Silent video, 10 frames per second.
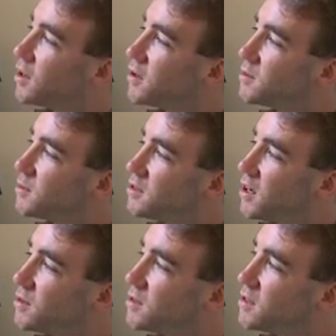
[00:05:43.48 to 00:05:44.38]
I lost my
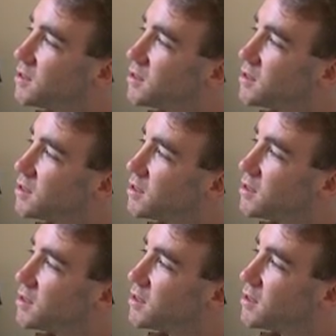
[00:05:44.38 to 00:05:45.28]
trousers. Yeah.
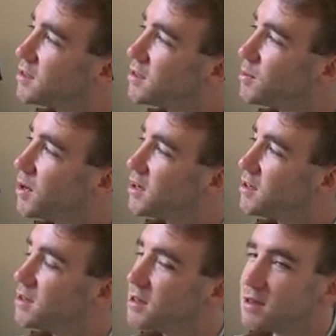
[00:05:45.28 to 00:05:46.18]
Somehow.
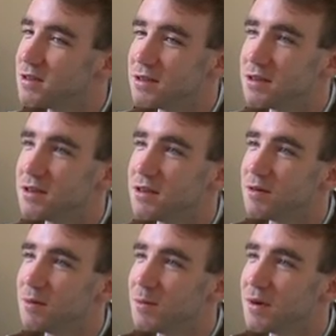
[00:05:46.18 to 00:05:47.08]

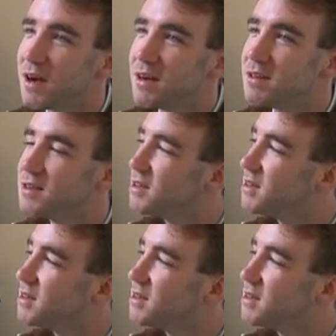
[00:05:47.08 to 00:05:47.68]
Don't remember how.